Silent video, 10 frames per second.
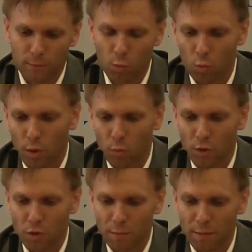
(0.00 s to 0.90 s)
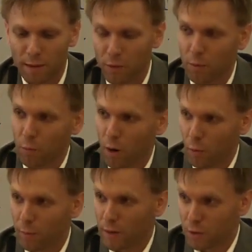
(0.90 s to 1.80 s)
what you mean by
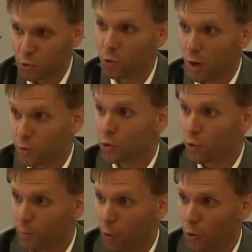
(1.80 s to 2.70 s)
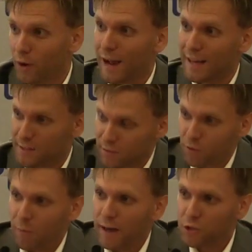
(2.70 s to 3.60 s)
a true reporter. As
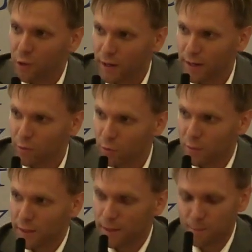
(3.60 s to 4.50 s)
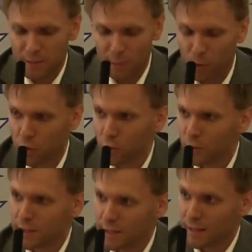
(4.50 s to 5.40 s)
from my training, would be someone who
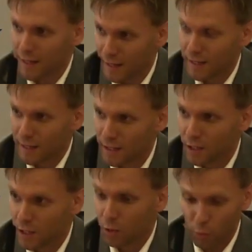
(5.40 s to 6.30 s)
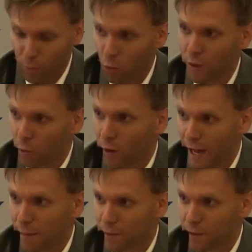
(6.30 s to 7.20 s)
is reporting what
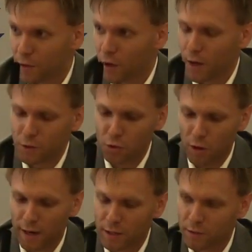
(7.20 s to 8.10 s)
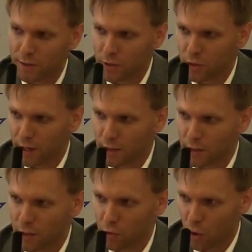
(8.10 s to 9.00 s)
happened. They're not trying to
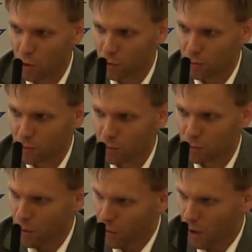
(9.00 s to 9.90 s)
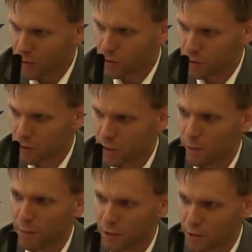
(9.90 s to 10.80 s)
inject their own thoughts and
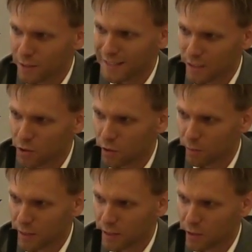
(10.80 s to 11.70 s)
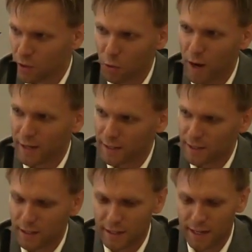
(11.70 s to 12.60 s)
opinions into the piece. They're not writing it
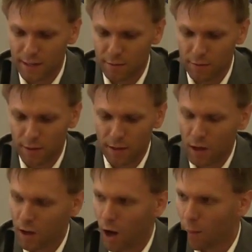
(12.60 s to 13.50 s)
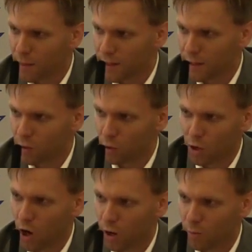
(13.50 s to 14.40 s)
in any kind of op-ed or
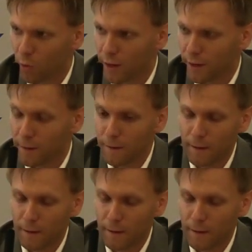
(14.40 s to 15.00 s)
column way.